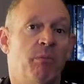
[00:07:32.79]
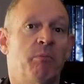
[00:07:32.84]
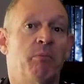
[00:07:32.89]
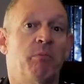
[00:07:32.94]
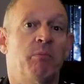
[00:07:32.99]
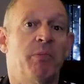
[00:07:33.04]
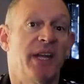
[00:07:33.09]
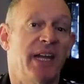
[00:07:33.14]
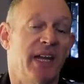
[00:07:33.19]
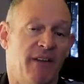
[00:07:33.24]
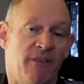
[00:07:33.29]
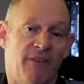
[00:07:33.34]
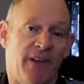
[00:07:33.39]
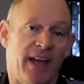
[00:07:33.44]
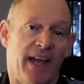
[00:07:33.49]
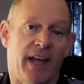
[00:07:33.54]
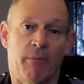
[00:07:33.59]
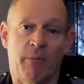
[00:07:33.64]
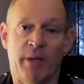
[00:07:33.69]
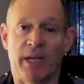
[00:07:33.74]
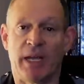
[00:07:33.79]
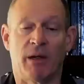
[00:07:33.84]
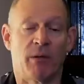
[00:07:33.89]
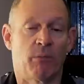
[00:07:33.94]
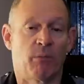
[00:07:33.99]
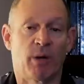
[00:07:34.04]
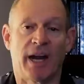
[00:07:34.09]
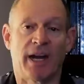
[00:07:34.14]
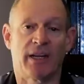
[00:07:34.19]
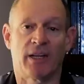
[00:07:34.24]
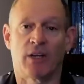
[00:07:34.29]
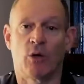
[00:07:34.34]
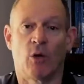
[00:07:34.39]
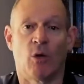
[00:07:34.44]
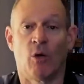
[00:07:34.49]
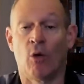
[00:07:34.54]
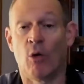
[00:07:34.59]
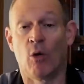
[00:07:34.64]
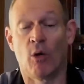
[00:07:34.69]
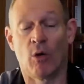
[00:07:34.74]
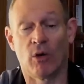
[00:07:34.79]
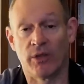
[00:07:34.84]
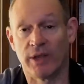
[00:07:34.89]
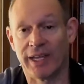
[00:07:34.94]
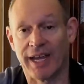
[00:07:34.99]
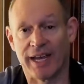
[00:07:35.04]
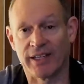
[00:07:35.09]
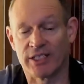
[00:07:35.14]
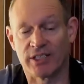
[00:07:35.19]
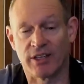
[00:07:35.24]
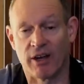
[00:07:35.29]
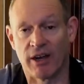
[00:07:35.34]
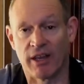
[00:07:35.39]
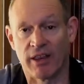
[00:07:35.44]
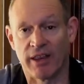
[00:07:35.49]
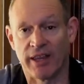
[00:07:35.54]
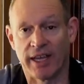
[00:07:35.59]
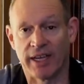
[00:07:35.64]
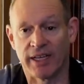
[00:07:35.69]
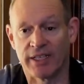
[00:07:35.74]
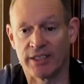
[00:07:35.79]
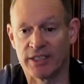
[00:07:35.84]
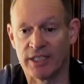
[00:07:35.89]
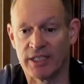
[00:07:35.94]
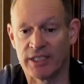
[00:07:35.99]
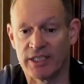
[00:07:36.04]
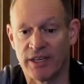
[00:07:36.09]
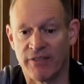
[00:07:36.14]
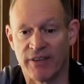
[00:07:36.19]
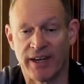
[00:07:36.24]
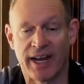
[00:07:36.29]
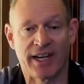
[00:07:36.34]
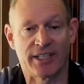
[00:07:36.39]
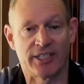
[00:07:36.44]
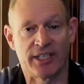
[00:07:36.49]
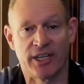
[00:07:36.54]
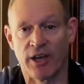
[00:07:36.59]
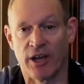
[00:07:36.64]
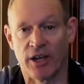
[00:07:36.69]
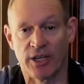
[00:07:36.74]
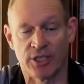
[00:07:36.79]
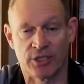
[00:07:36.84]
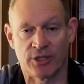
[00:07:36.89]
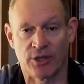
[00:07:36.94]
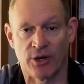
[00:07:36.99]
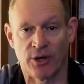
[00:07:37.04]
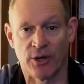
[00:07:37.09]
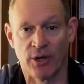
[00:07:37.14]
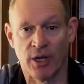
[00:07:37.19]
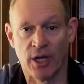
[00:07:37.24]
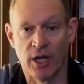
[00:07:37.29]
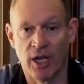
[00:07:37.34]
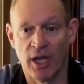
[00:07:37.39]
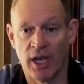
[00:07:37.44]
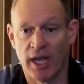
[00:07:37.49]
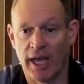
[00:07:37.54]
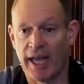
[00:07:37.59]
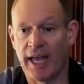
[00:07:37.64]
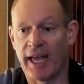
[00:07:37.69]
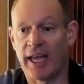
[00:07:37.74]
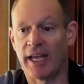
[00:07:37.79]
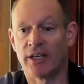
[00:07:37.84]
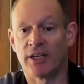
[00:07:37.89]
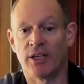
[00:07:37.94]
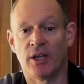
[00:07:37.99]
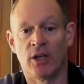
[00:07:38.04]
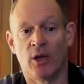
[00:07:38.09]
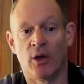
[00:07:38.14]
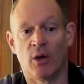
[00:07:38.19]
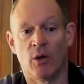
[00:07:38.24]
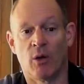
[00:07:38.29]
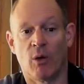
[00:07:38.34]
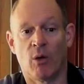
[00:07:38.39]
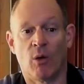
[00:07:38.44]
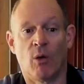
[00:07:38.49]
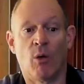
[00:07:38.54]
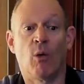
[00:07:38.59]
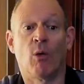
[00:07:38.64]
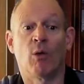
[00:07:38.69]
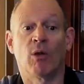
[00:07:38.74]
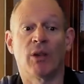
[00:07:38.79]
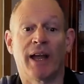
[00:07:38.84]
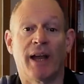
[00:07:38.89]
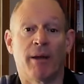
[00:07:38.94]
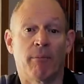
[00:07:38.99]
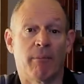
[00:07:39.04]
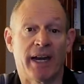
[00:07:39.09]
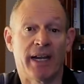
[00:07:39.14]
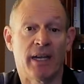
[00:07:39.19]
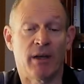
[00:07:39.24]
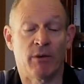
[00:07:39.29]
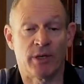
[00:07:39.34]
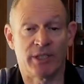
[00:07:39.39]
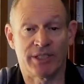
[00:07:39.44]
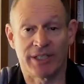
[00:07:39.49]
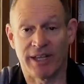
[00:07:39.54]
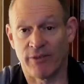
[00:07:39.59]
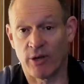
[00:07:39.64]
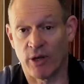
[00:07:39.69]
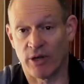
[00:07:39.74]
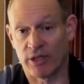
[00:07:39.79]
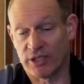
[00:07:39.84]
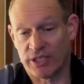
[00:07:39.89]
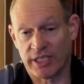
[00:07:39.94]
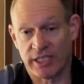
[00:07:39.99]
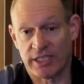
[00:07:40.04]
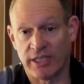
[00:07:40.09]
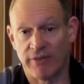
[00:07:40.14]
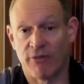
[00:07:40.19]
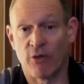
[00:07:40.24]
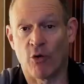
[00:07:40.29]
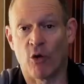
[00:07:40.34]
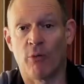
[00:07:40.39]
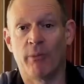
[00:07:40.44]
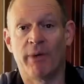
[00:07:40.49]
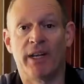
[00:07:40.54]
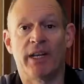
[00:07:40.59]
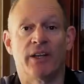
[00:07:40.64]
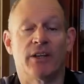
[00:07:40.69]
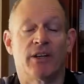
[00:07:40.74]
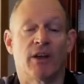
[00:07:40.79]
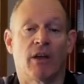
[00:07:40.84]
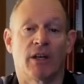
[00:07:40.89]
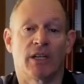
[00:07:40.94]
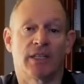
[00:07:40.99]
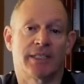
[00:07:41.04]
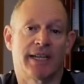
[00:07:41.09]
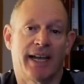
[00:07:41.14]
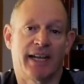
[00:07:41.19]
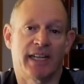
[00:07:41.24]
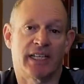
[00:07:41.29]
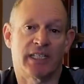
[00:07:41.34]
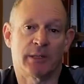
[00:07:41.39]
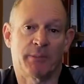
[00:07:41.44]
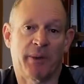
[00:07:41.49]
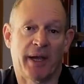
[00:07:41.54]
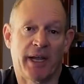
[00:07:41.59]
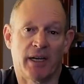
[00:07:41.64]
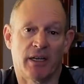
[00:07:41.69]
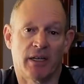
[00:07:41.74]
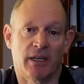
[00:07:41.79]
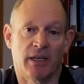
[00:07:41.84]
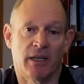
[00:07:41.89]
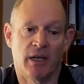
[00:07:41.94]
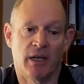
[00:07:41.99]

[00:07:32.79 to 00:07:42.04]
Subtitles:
being found, breaking the law, or the other side of things is if it actually goes through and all that money, which they've got $64 million they can spend.